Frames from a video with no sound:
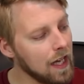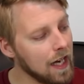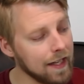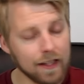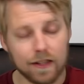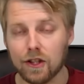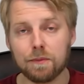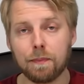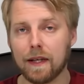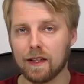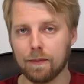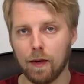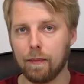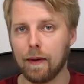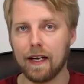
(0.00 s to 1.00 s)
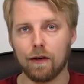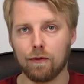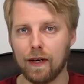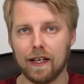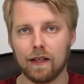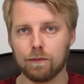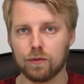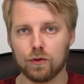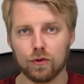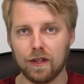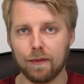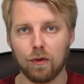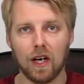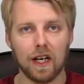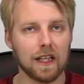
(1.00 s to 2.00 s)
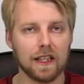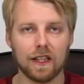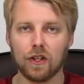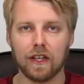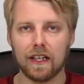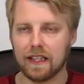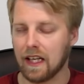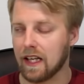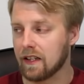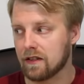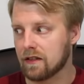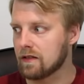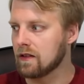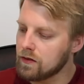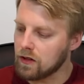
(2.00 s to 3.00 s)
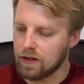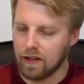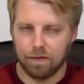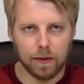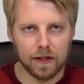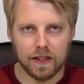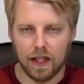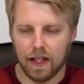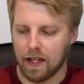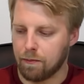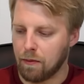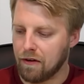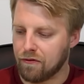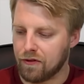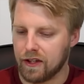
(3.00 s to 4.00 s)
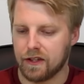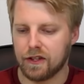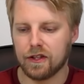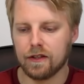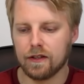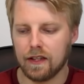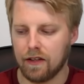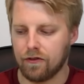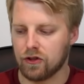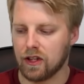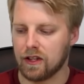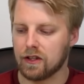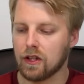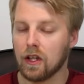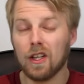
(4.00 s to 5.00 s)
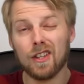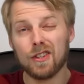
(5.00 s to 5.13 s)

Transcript: And I just picked them up at a random Systembolaget. I didn't look at dates. So they've been sitting in my fridge ever since.